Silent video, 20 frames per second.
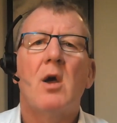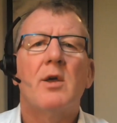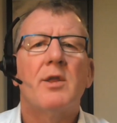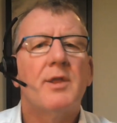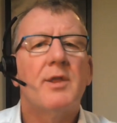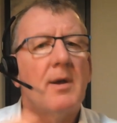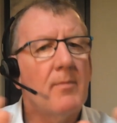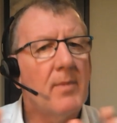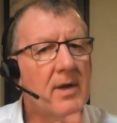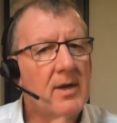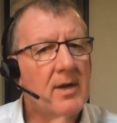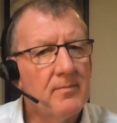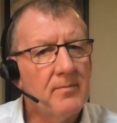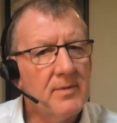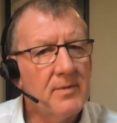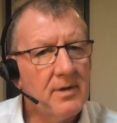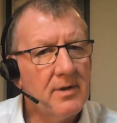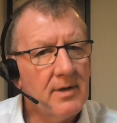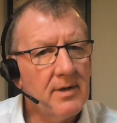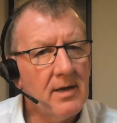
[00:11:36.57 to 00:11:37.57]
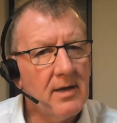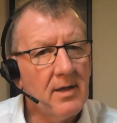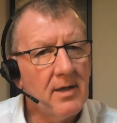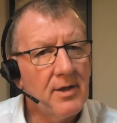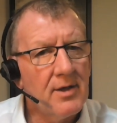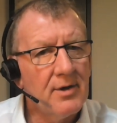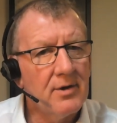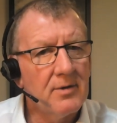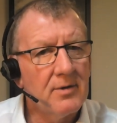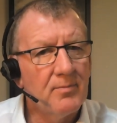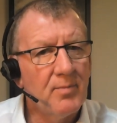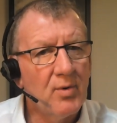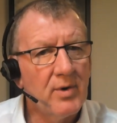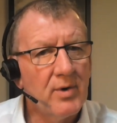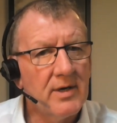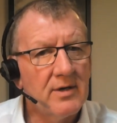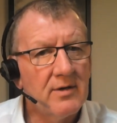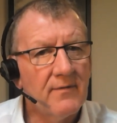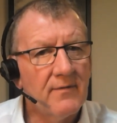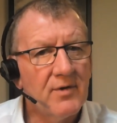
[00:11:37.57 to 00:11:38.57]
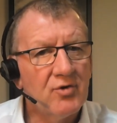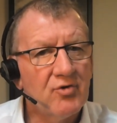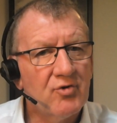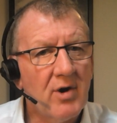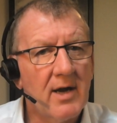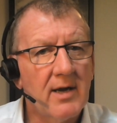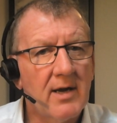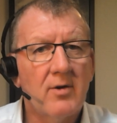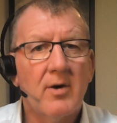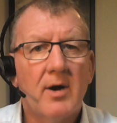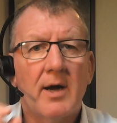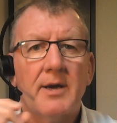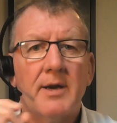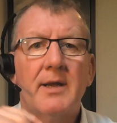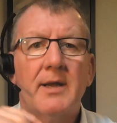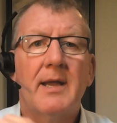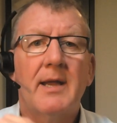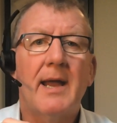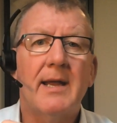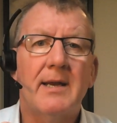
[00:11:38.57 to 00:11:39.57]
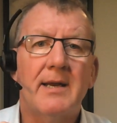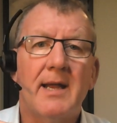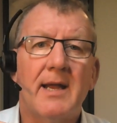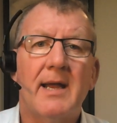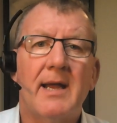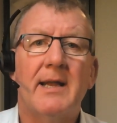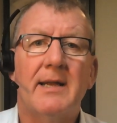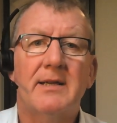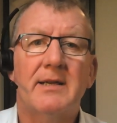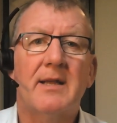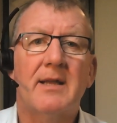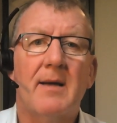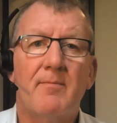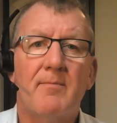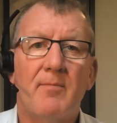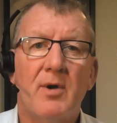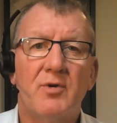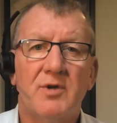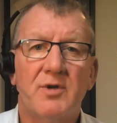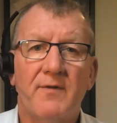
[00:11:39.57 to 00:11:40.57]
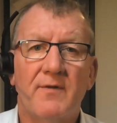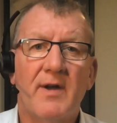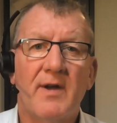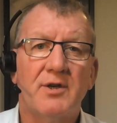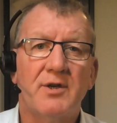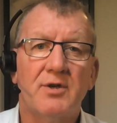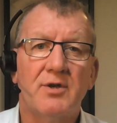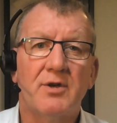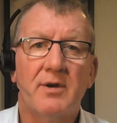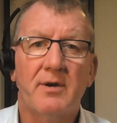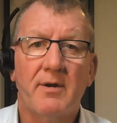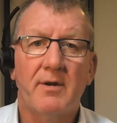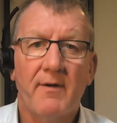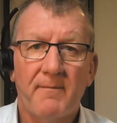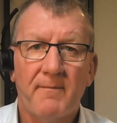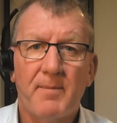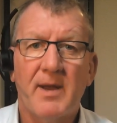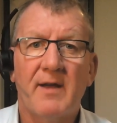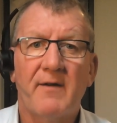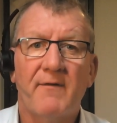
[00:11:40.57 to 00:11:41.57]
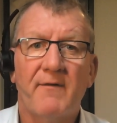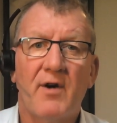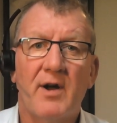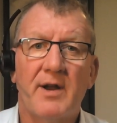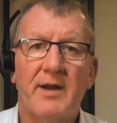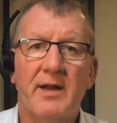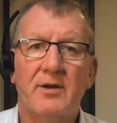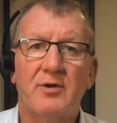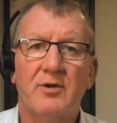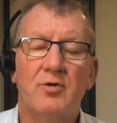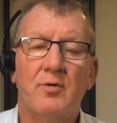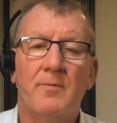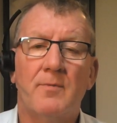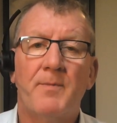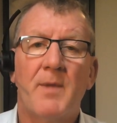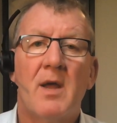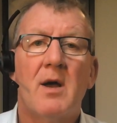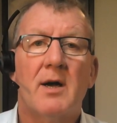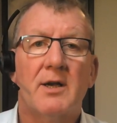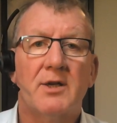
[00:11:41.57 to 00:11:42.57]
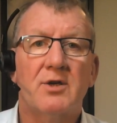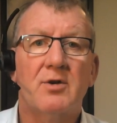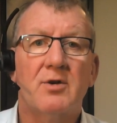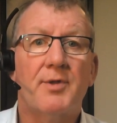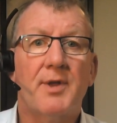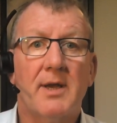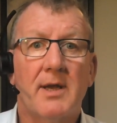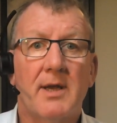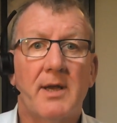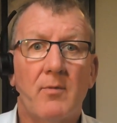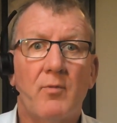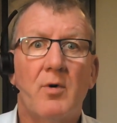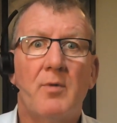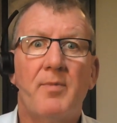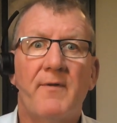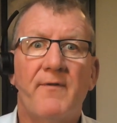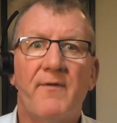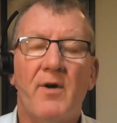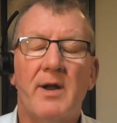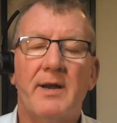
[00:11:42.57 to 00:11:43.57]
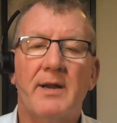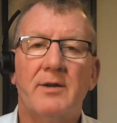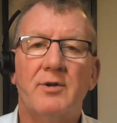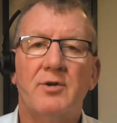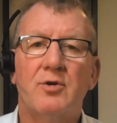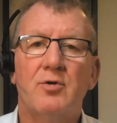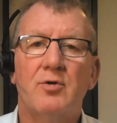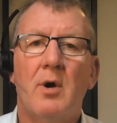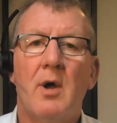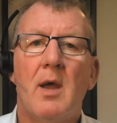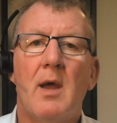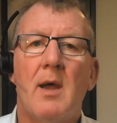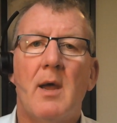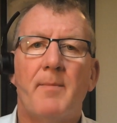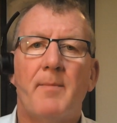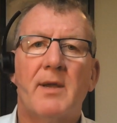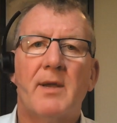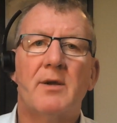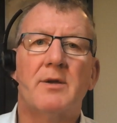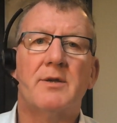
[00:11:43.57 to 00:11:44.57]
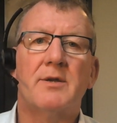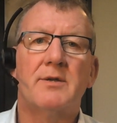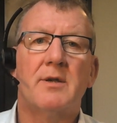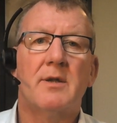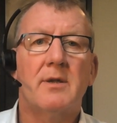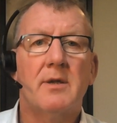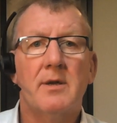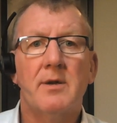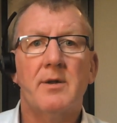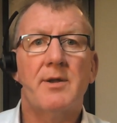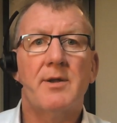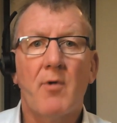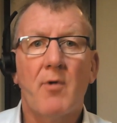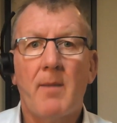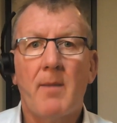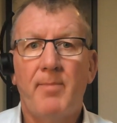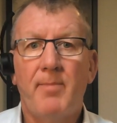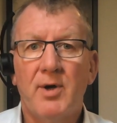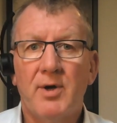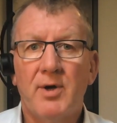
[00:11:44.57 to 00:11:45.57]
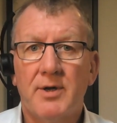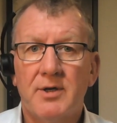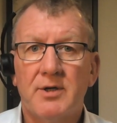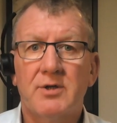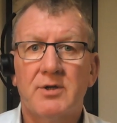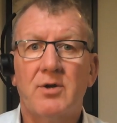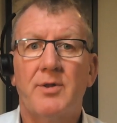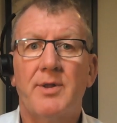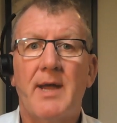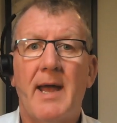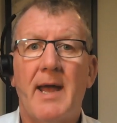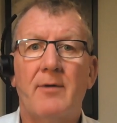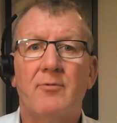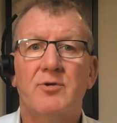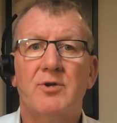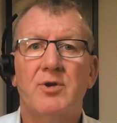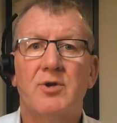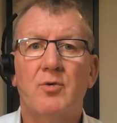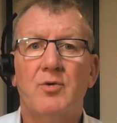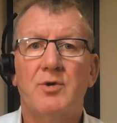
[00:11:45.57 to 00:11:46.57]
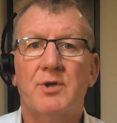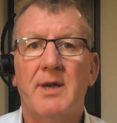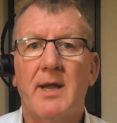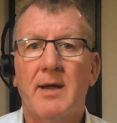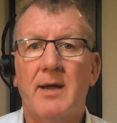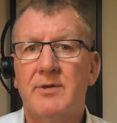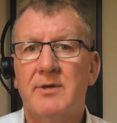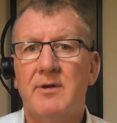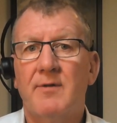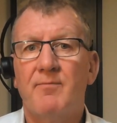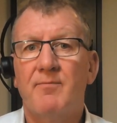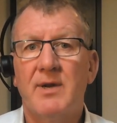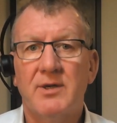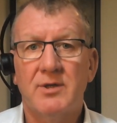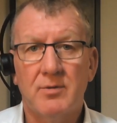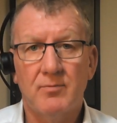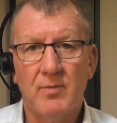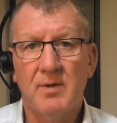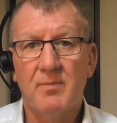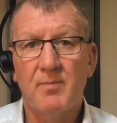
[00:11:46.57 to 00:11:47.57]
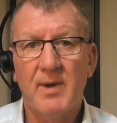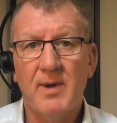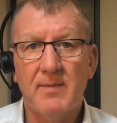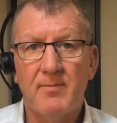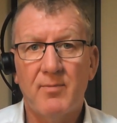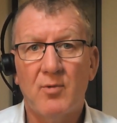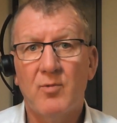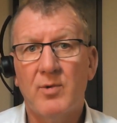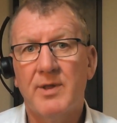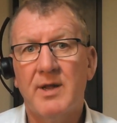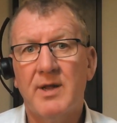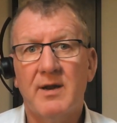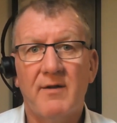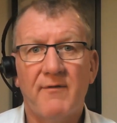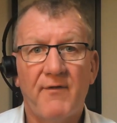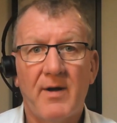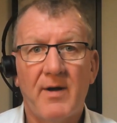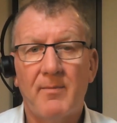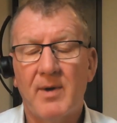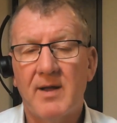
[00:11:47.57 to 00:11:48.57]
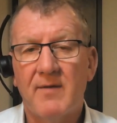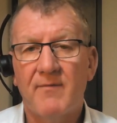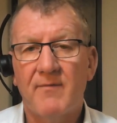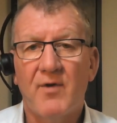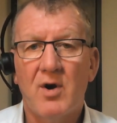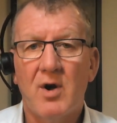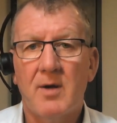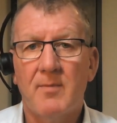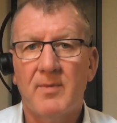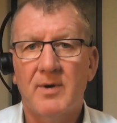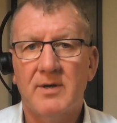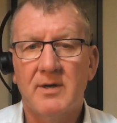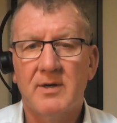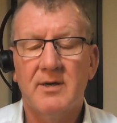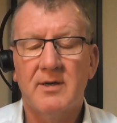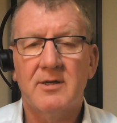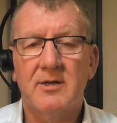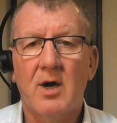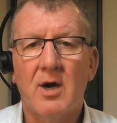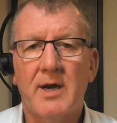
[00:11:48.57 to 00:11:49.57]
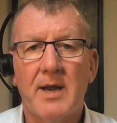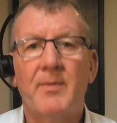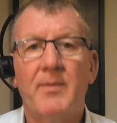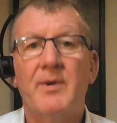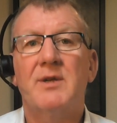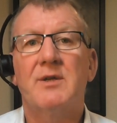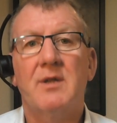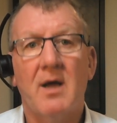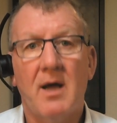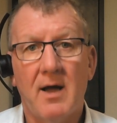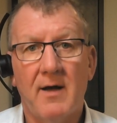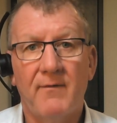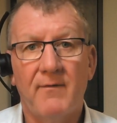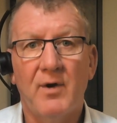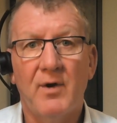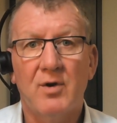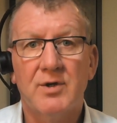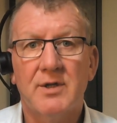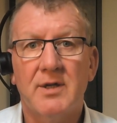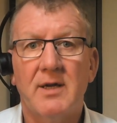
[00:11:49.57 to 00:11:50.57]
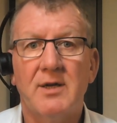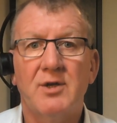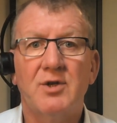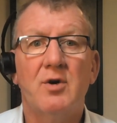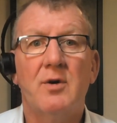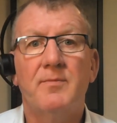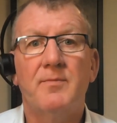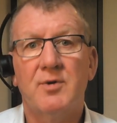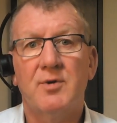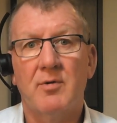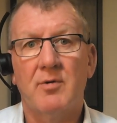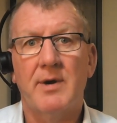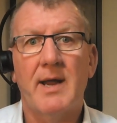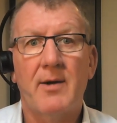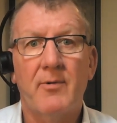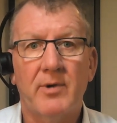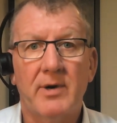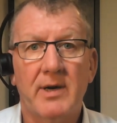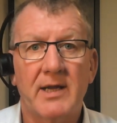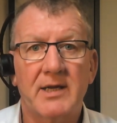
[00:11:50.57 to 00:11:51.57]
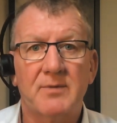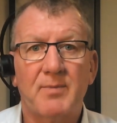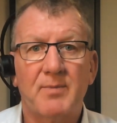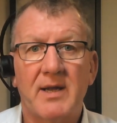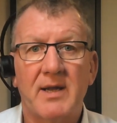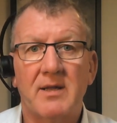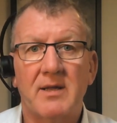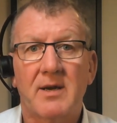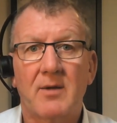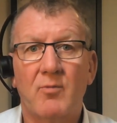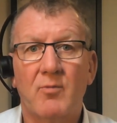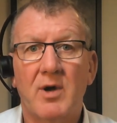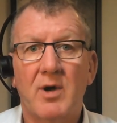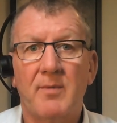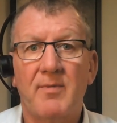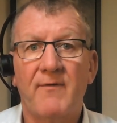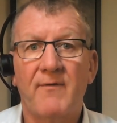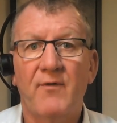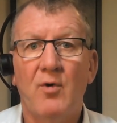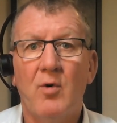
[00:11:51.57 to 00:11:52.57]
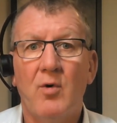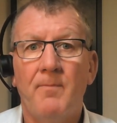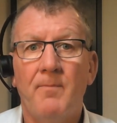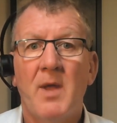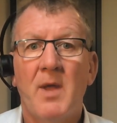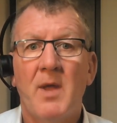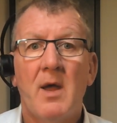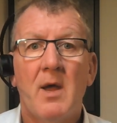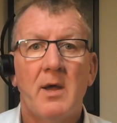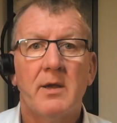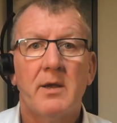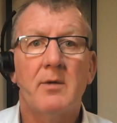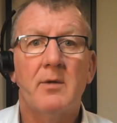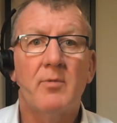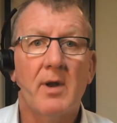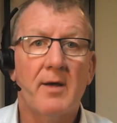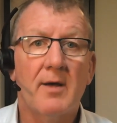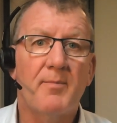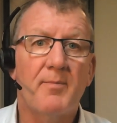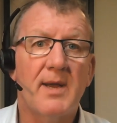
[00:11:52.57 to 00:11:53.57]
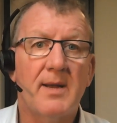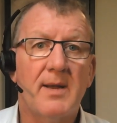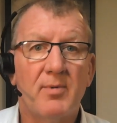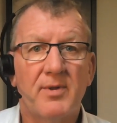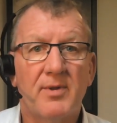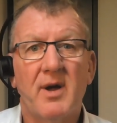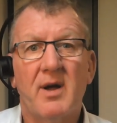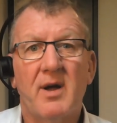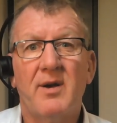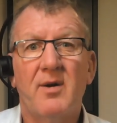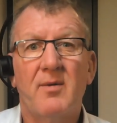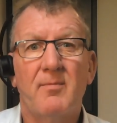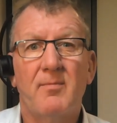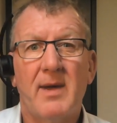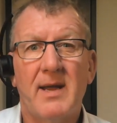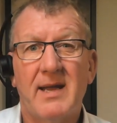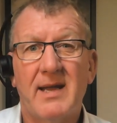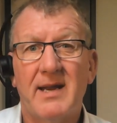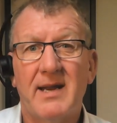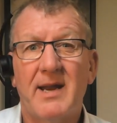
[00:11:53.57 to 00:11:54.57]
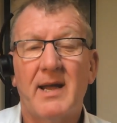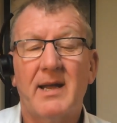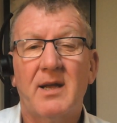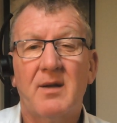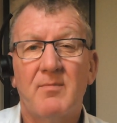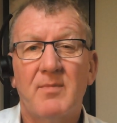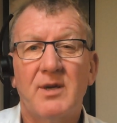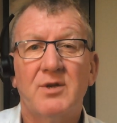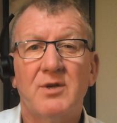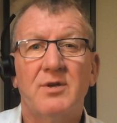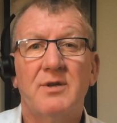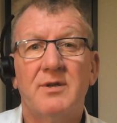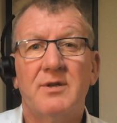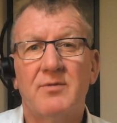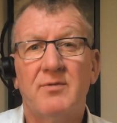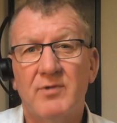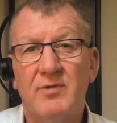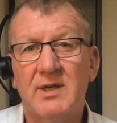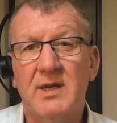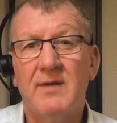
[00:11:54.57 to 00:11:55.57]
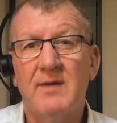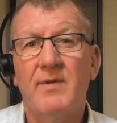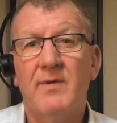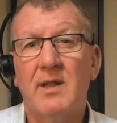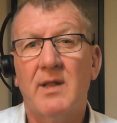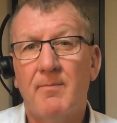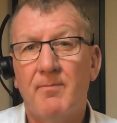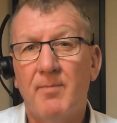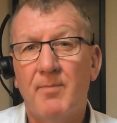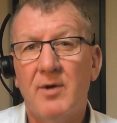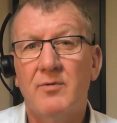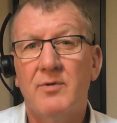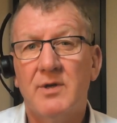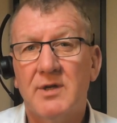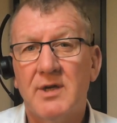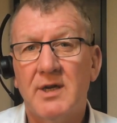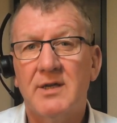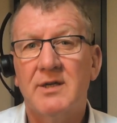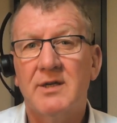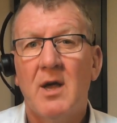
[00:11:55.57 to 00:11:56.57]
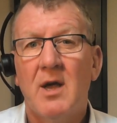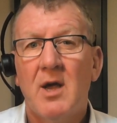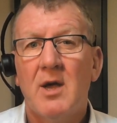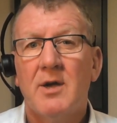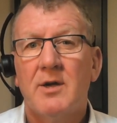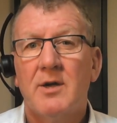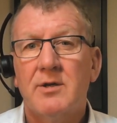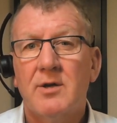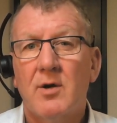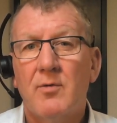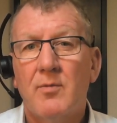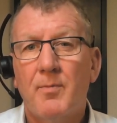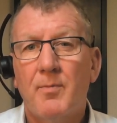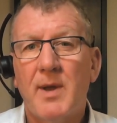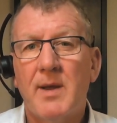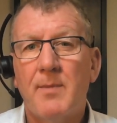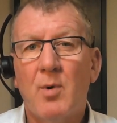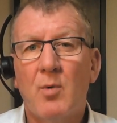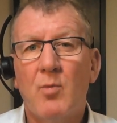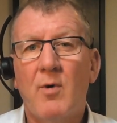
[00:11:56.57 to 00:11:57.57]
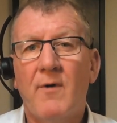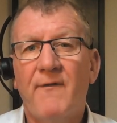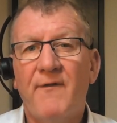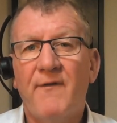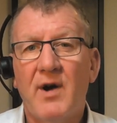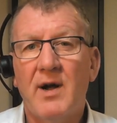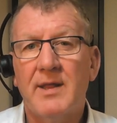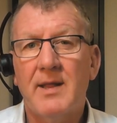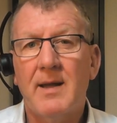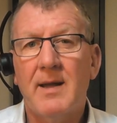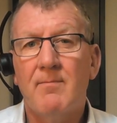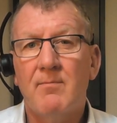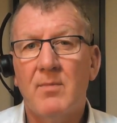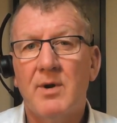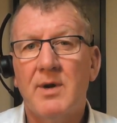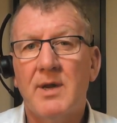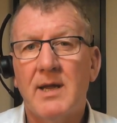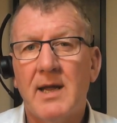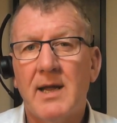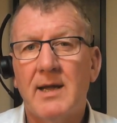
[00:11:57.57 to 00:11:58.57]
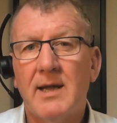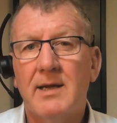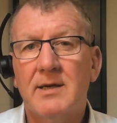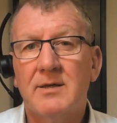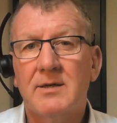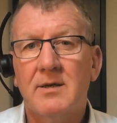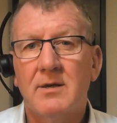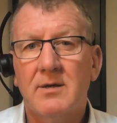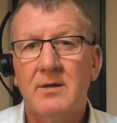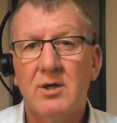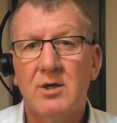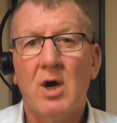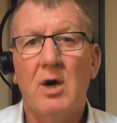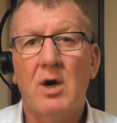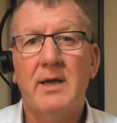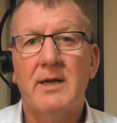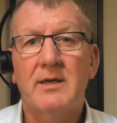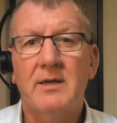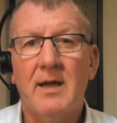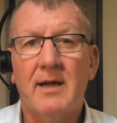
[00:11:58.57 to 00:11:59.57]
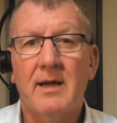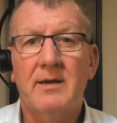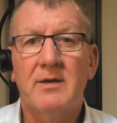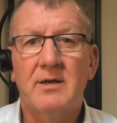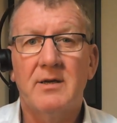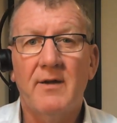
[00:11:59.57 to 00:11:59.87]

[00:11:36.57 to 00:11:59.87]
Then we come to the third point of the triangle. And again, it is that motivation being financial. I still think it will be financial because there are burdens on the households now, as I've mentioned, with people within the family environment and the dynamics that have lost their jobs or are now on less pay than they were before. You will have people that are not making their commissions and receiving their bonuses. So people will find that money is tight and